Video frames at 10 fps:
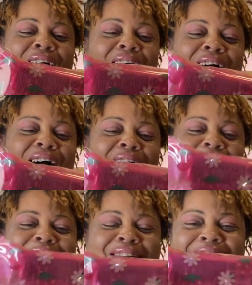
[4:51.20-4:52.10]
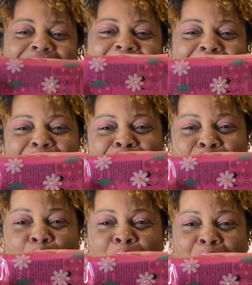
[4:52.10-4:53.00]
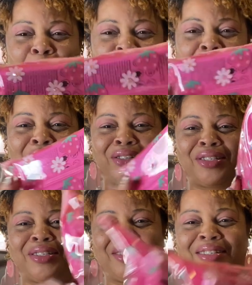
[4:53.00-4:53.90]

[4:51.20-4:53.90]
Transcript: Oh, look at this, a strawberry pouch.